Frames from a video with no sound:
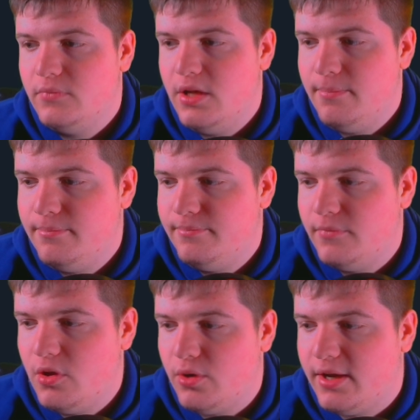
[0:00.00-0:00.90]
yep,
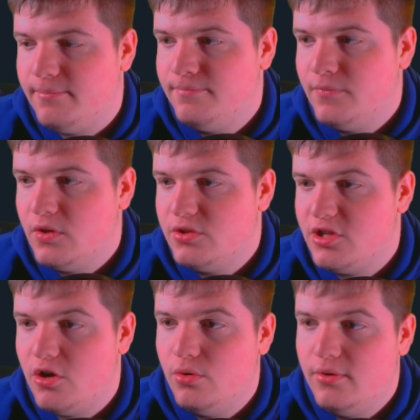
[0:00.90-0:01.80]
okay.
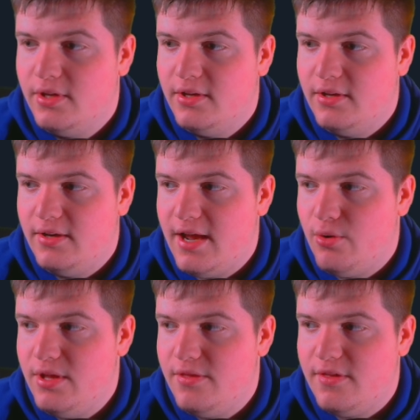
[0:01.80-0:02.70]
So
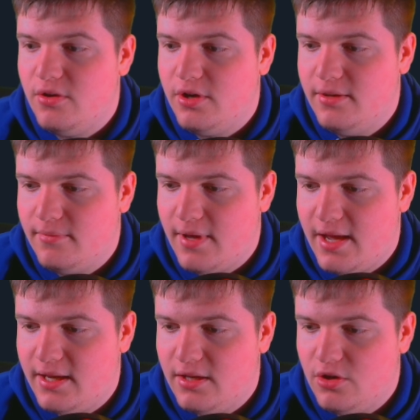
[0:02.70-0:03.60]
now in theory,
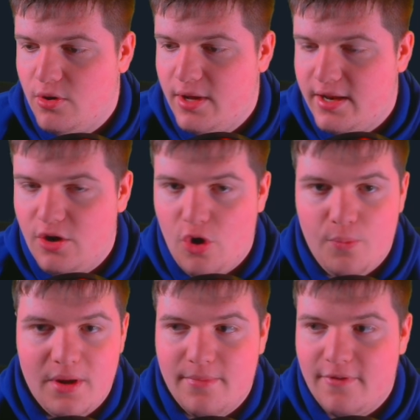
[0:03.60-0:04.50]
I can go ahead and
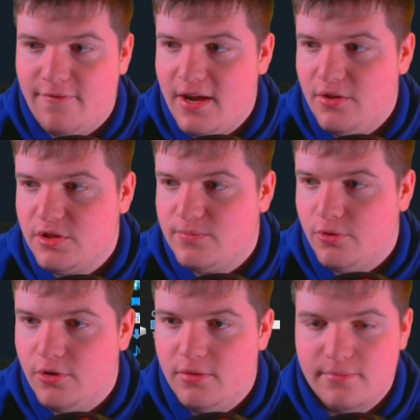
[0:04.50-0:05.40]
open up File
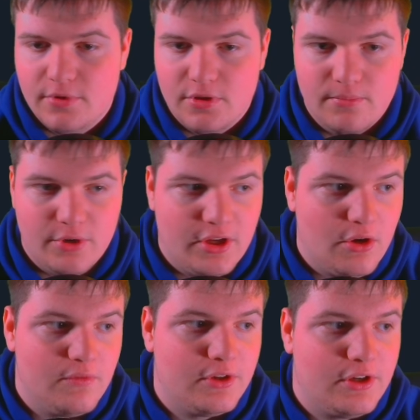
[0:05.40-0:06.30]
Explorer. I'm gonna bring it
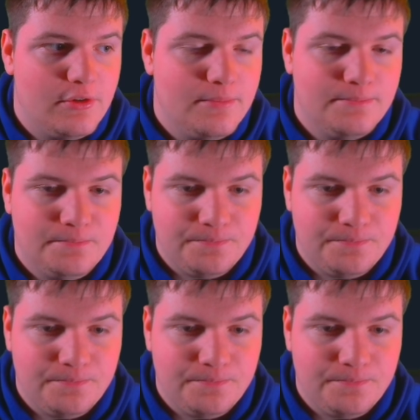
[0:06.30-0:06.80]
over here.